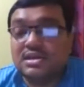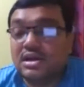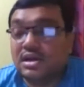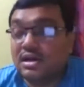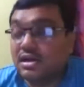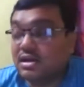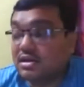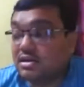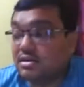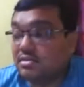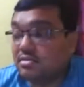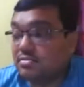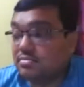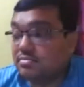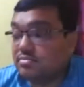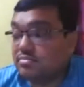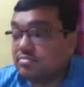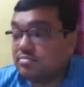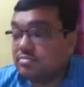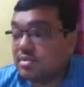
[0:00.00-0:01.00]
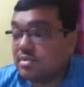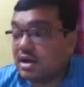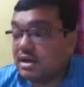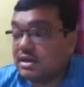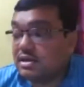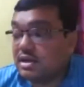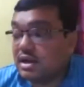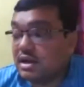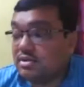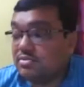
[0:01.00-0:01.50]

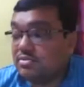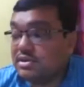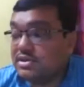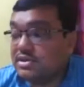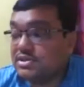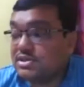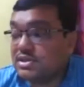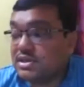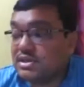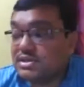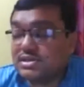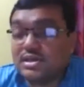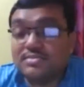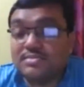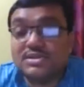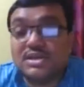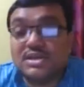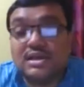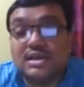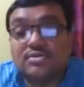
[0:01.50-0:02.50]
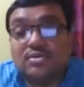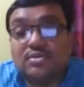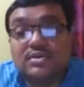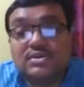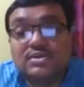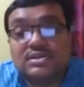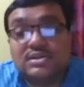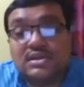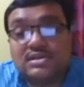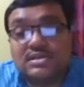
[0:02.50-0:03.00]
I will discuss some
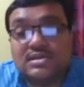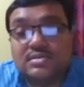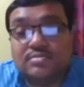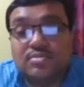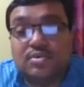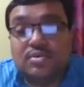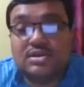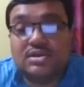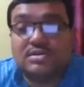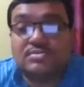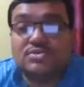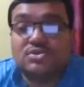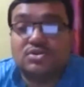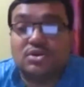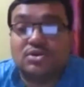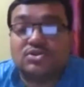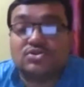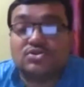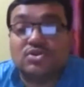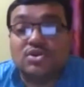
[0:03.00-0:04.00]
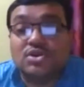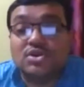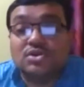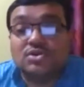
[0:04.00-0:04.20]
psychological symbolisms also.